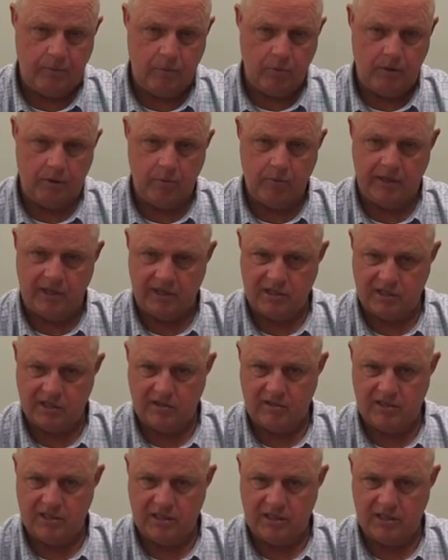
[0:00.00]
we can
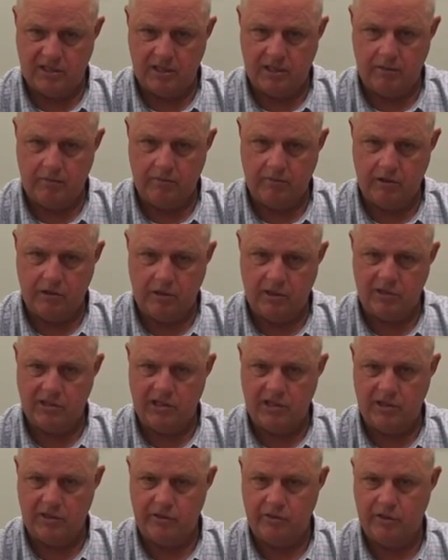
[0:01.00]
certainly see crush
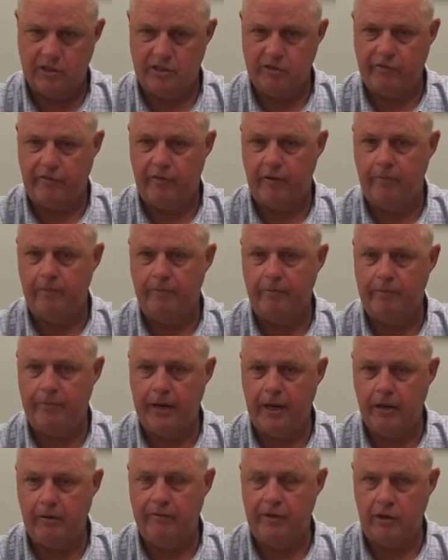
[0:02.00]
injuries from
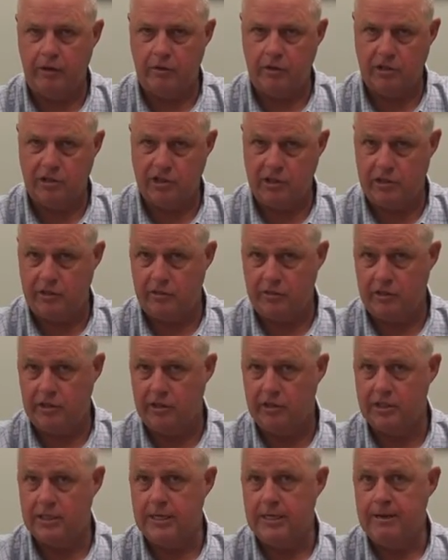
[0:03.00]
pelvic crush
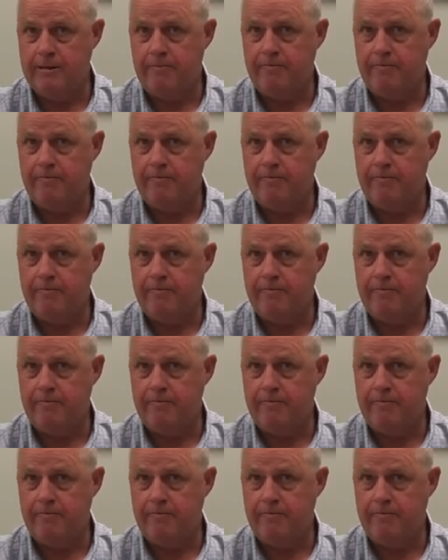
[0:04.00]
injuries.